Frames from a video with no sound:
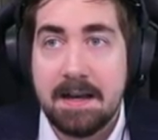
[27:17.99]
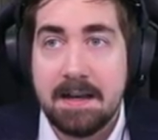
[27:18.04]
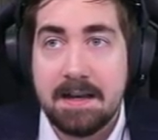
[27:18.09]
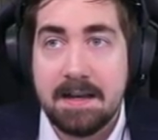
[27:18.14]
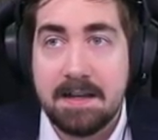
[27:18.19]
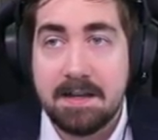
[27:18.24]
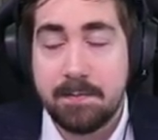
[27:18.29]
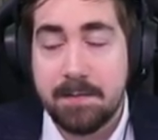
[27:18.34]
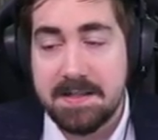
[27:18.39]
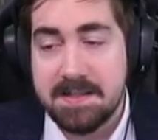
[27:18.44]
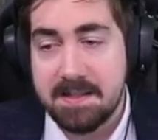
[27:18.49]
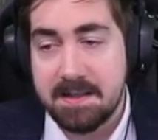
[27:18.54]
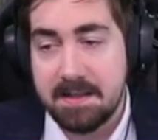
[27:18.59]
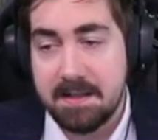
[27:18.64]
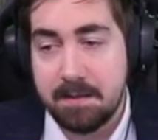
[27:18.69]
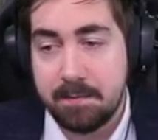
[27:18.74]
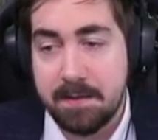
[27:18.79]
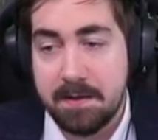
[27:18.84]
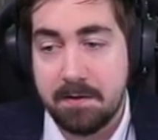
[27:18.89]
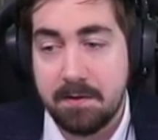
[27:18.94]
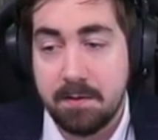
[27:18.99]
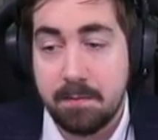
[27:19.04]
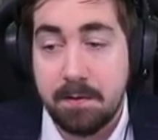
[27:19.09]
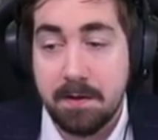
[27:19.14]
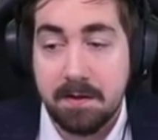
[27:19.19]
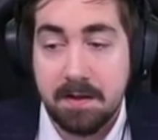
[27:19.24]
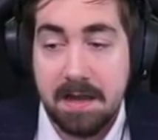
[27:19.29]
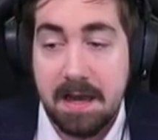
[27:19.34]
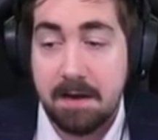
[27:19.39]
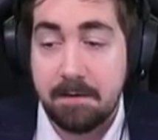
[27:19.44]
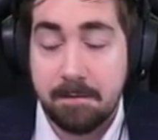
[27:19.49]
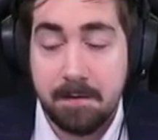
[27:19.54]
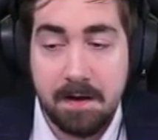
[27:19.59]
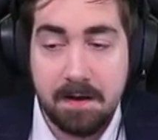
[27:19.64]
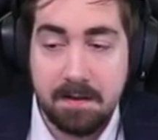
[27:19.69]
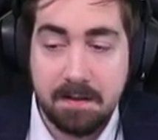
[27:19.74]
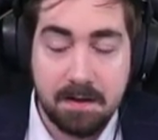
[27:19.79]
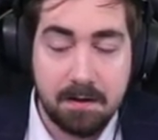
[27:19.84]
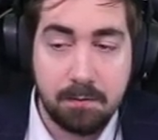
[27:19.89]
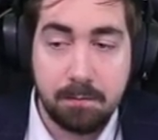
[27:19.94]
It depends a little bit on the build. I
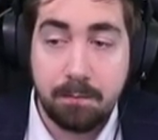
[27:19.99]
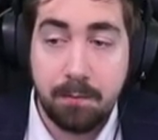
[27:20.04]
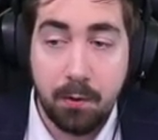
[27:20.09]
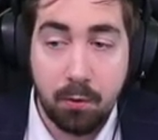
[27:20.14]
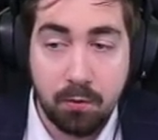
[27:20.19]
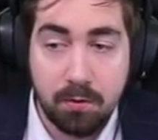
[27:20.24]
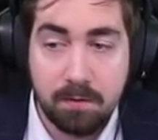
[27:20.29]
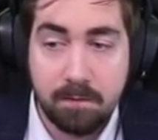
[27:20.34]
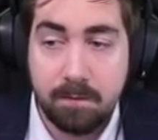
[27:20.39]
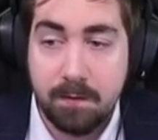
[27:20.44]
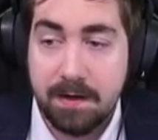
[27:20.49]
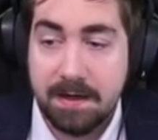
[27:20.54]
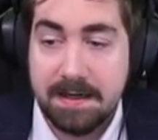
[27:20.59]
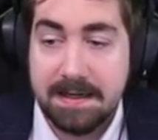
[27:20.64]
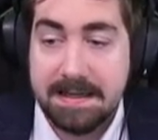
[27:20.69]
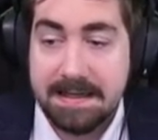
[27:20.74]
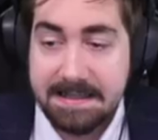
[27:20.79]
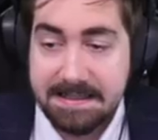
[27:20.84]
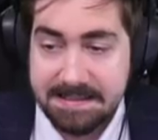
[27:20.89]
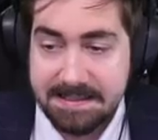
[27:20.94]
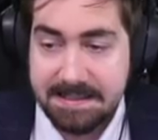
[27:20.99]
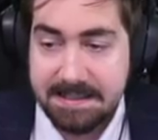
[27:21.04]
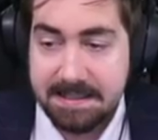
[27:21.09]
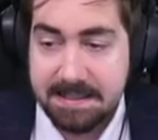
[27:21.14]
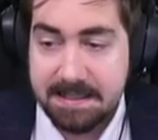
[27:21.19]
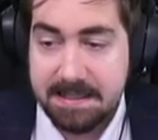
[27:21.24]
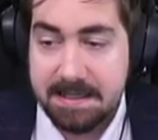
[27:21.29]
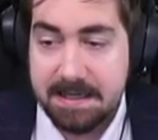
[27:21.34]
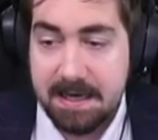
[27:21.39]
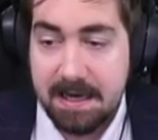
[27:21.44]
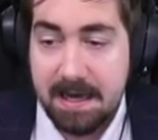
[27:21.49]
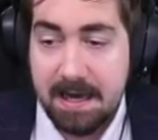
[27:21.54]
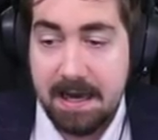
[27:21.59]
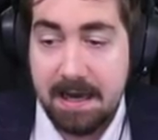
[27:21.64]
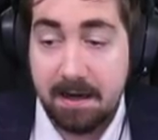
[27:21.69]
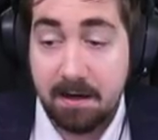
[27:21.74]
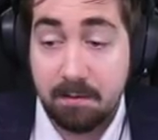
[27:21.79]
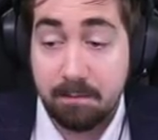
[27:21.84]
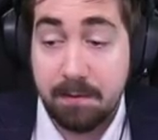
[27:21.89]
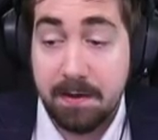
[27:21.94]
find they're both very easy,
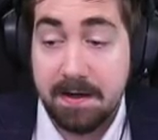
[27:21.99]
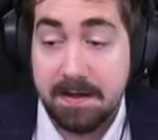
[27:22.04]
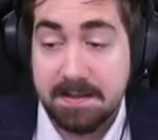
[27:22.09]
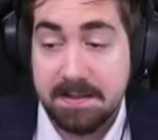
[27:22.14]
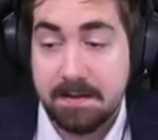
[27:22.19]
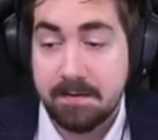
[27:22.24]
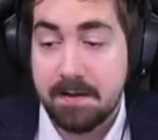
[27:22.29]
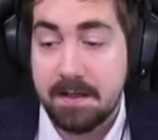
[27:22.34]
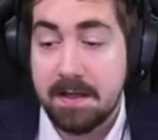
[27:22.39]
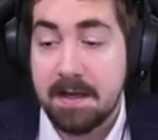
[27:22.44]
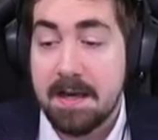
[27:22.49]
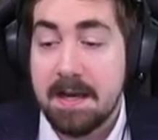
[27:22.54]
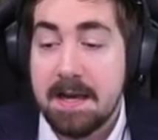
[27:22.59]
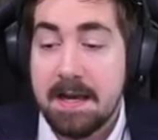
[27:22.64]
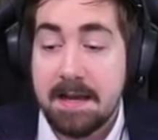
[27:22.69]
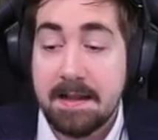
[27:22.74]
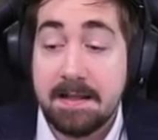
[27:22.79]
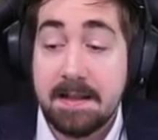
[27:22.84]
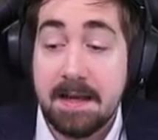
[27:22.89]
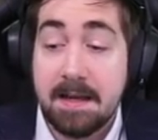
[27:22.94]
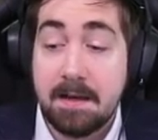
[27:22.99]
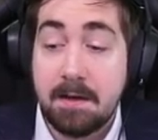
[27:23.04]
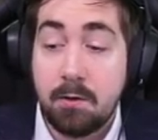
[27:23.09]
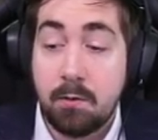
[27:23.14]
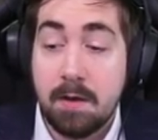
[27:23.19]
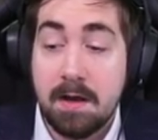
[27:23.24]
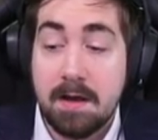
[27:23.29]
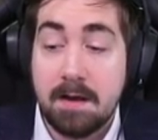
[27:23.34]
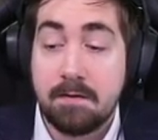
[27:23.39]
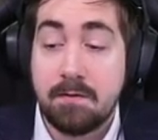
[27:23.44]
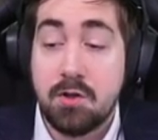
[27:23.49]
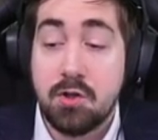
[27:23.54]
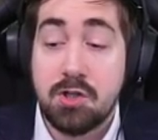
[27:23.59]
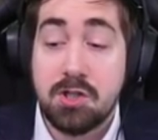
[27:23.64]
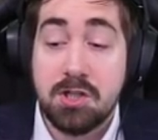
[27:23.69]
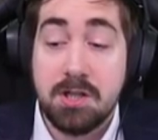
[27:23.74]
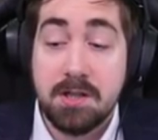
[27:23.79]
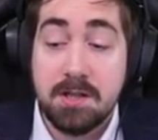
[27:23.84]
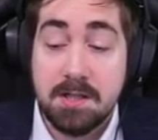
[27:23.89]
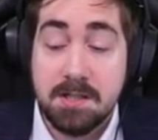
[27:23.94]
comparatively. And then you have the
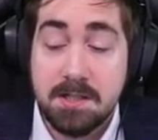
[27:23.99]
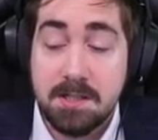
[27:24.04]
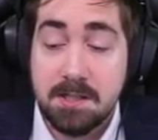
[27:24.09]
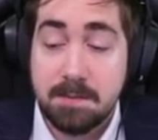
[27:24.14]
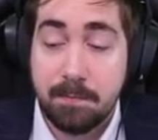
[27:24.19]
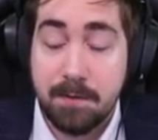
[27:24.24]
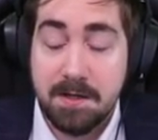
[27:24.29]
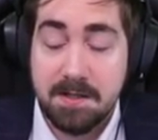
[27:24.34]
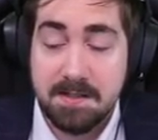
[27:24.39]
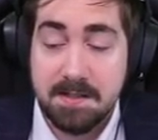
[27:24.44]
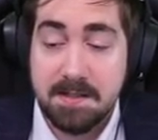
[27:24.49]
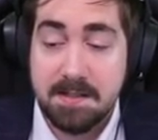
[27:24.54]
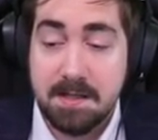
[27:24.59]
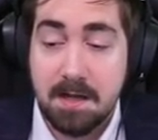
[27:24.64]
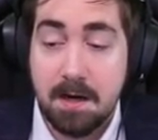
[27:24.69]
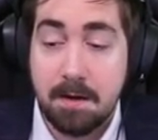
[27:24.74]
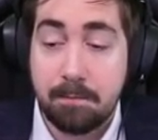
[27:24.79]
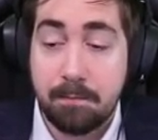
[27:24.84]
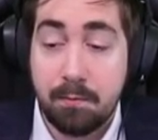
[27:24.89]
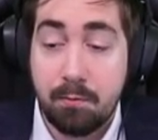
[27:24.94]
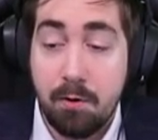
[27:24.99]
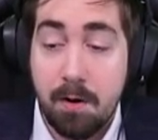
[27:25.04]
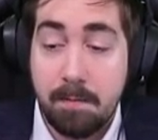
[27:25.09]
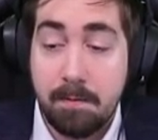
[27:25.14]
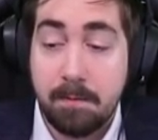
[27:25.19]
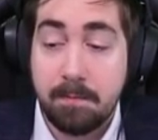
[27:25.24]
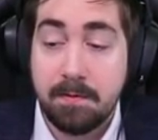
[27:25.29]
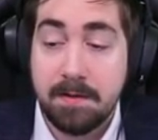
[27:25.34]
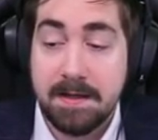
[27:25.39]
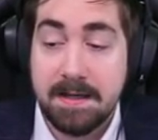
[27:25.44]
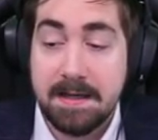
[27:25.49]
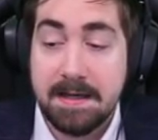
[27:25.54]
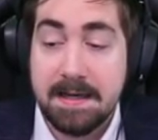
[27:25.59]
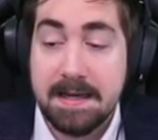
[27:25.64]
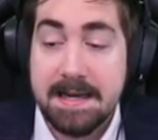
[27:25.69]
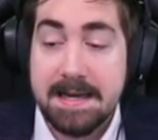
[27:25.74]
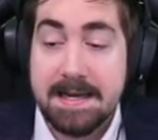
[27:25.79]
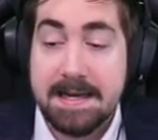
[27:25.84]
synthesis bosses are probably...